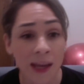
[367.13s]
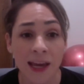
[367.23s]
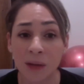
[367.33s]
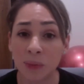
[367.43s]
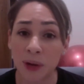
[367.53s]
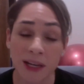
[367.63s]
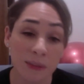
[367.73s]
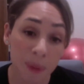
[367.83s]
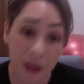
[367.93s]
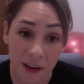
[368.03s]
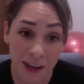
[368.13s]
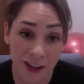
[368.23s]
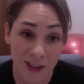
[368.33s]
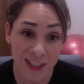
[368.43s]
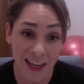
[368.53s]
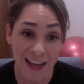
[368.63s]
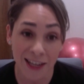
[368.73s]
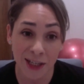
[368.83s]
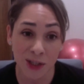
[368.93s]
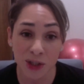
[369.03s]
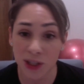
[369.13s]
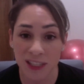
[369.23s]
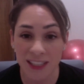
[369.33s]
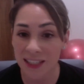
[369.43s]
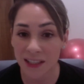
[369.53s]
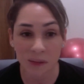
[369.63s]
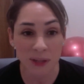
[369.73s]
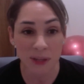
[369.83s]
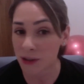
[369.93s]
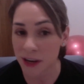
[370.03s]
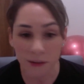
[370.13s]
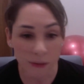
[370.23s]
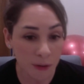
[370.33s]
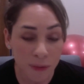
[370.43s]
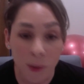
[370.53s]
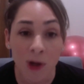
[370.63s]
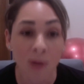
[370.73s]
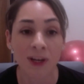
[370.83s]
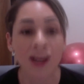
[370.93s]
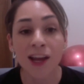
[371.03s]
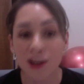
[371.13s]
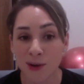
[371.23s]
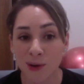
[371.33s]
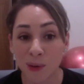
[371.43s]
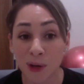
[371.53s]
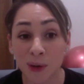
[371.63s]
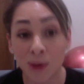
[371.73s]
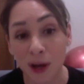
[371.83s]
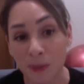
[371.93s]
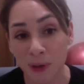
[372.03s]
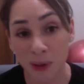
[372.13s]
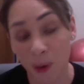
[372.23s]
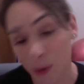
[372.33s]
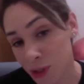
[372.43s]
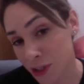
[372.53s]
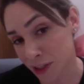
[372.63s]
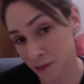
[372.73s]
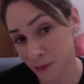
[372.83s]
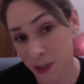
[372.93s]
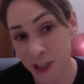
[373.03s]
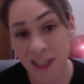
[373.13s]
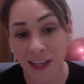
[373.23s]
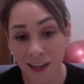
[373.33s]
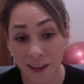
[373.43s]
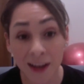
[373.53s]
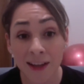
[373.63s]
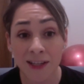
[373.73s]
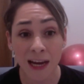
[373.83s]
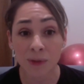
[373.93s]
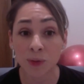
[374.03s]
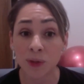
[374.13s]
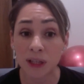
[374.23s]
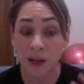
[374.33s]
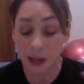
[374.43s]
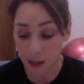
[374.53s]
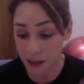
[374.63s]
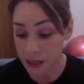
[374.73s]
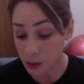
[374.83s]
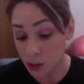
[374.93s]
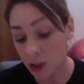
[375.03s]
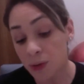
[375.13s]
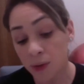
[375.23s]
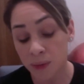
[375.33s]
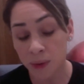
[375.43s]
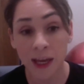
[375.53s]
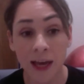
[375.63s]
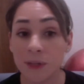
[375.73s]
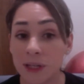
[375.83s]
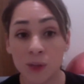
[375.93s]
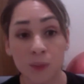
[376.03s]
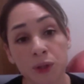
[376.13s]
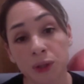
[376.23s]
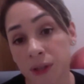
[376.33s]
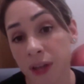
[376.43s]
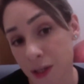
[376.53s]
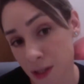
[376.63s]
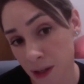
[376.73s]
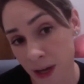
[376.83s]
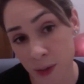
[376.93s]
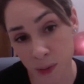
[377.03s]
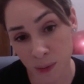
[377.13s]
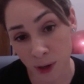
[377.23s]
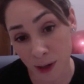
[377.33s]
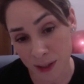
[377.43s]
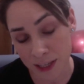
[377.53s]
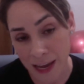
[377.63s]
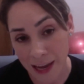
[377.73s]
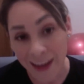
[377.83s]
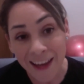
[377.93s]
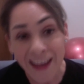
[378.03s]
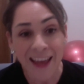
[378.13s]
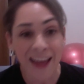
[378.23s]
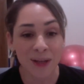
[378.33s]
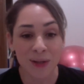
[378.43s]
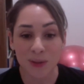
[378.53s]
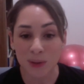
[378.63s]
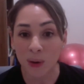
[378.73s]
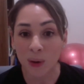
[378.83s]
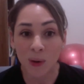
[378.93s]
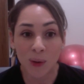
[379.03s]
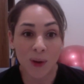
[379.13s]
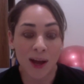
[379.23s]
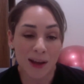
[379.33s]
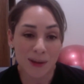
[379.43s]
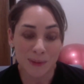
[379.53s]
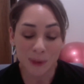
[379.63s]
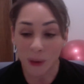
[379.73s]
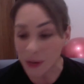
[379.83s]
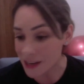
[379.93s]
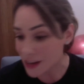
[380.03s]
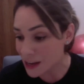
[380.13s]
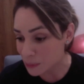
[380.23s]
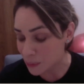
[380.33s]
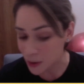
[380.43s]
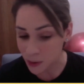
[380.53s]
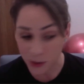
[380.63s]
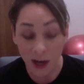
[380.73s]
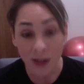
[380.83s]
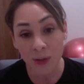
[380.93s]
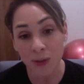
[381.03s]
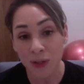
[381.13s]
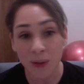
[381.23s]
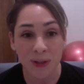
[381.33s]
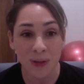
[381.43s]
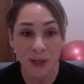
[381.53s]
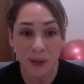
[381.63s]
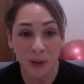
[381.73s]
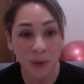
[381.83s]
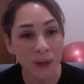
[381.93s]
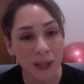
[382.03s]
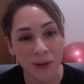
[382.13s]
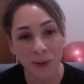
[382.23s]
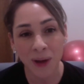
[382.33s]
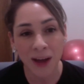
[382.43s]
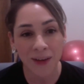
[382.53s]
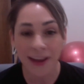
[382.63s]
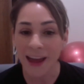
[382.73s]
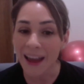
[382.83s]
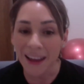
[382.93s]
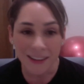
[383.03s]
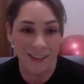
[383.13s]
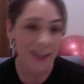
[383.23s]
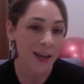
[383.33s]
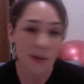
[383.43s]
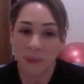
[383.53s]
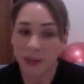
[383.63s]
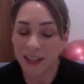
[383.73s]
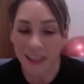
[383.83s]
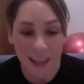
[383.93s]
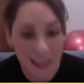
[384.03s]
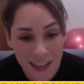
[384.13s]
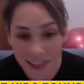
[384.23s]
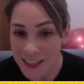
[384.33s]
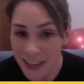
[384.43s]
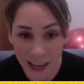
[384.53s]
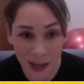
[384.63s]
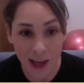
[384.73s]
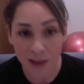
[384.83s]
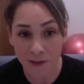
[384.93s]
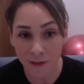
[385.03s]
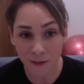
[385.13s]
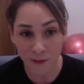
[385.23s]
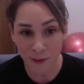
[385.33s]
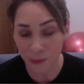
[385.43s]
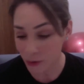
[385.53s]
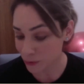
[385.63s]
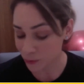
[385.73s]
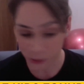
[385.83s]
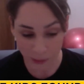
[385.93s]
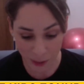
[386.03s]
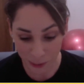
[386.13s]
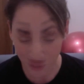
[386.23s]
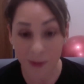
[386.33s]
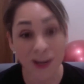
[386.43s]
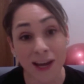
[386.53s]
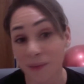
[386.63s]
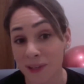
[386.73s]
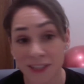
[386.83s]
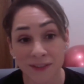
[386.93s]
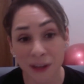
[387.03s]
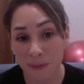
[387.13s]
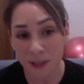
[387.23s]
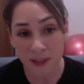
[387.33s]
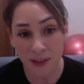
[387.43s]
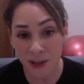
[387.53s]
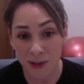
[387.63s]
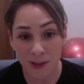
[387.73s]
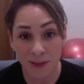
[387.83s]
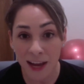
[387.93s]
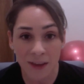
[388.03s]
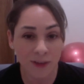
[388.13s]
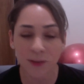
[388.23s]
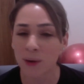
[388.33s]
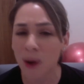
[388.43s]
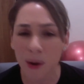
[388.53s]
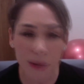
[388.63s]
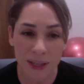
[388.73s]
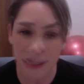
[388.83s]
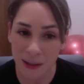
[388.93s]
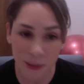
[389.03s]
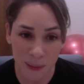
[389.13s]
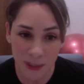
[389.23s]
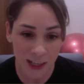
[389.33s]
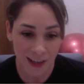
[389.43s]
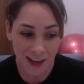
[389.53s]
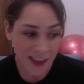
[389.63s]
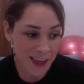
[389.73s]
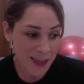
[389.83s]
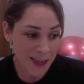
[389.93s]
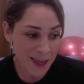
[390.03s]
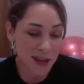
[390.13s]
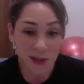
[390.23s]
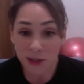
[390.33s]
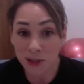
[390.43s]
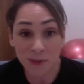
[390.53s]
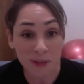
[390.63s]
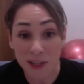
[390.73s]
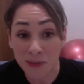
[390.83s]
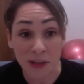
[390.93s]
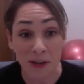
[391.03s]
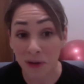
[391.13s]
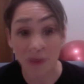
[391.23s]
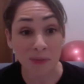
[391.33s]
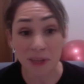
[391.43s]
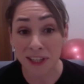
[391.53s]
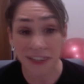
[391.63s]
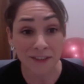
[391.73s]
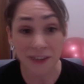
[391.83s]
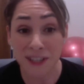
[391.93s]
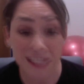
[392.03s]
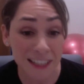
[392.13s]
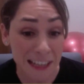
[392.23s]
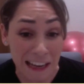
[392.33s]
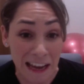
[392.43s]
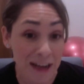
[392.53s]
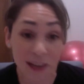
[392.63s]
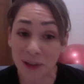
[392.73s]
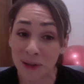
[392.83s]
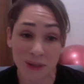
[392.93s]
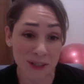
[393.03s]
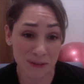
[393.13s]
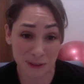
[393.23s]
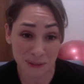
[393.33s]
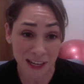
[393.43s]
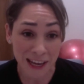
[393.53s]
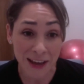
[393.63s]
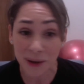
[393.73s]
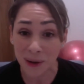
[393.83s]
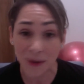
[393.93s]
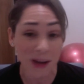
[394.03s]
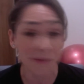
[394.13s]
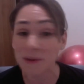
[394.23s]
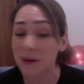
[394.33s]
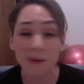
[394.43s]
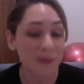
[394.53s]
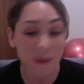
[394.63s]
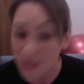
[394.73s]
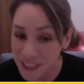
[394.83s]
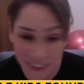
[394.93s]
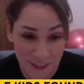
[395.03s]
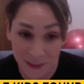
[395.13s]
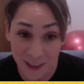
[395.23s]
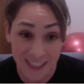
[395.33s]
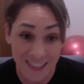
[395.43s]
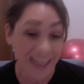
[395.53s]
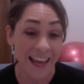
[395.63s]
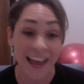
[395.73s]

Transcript: It breaks barriers and it ensures that stigmas are never formed. You know, we grew up in a culture, unfortunately, a lot of the times where these children were kept in a special education classroom all day. And so growing up, you know, you're not used to it. So then you don't really know how to act. But at the end of the day, if from the ground up in the developmental years of life, if they're always included, then that just means we grow up with diversity and inclusion from the get-go and we don't know the difference.